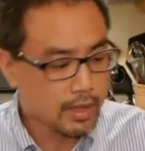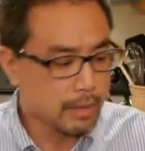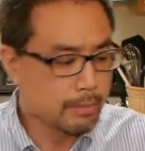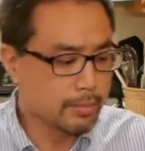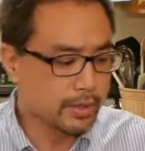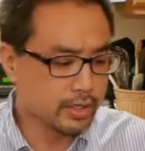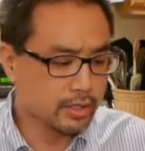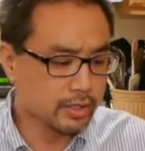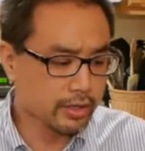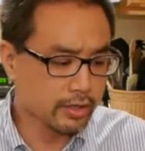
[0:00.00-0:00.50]

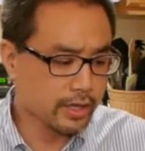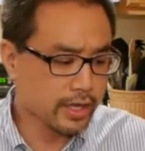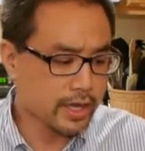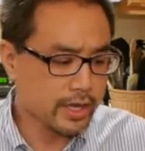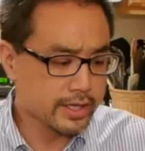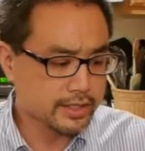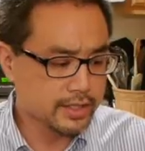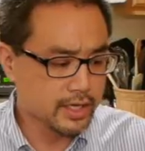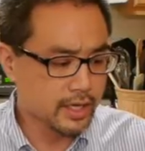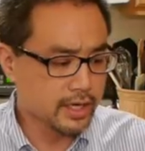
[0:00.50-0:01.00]
but clearly
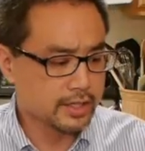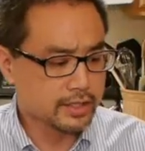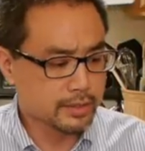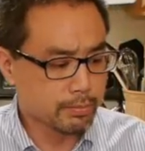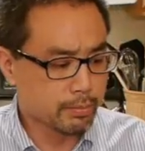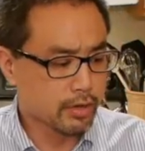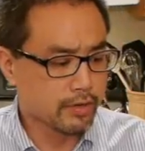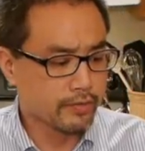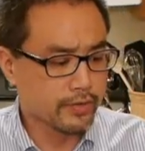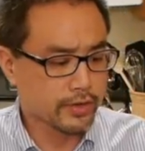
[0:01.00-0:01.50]
I see it as a
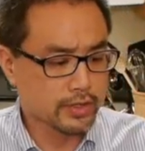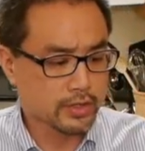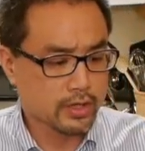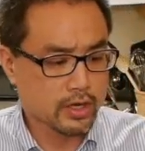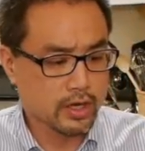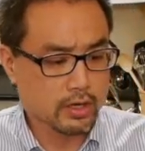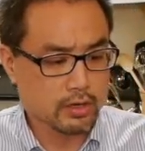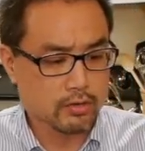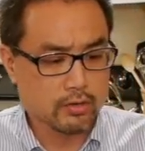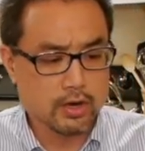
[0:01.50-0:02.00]
perfect
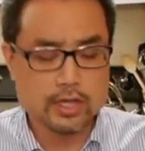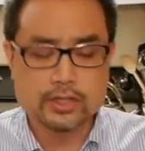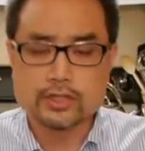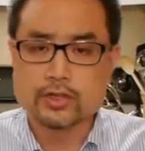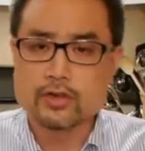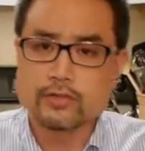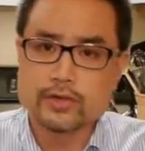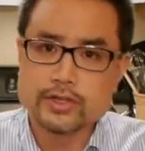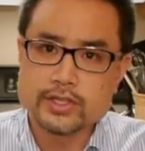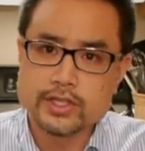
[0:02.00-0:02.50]

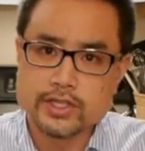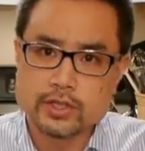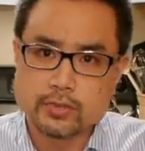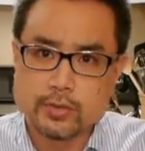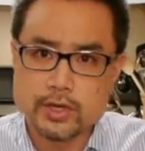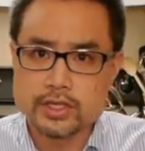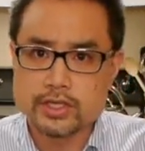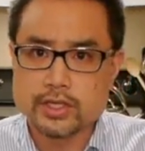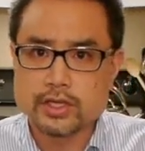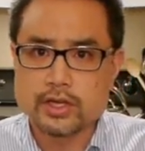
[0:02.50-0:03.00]
crossover
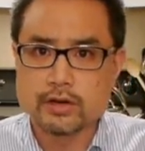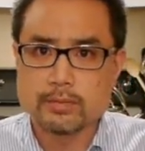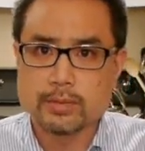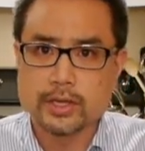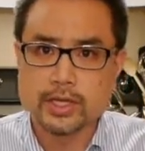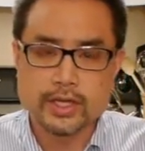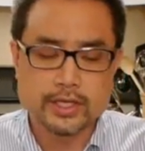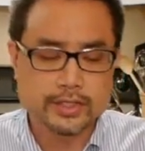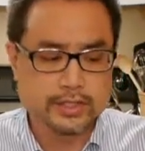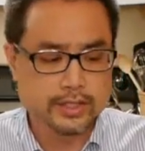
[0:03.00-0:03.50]
situation here
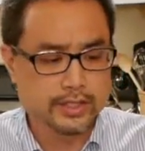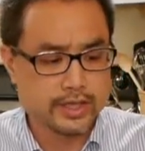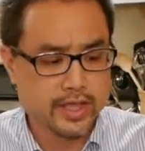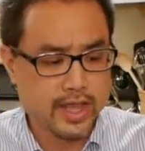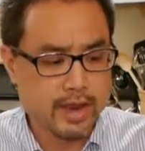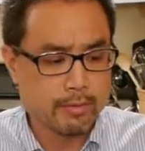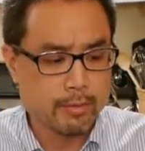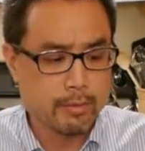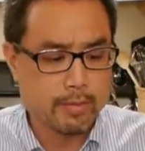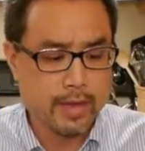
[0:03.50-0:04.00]
because it's a
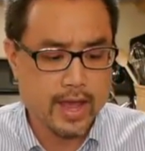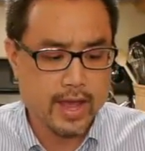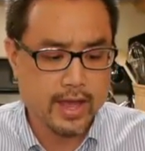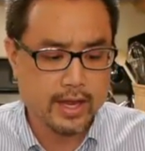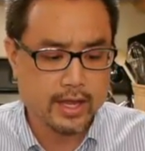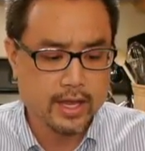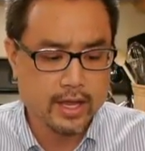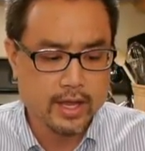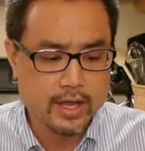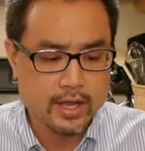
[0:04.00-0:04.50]
camera
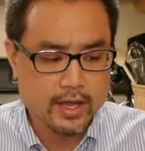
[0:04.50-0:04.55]
bag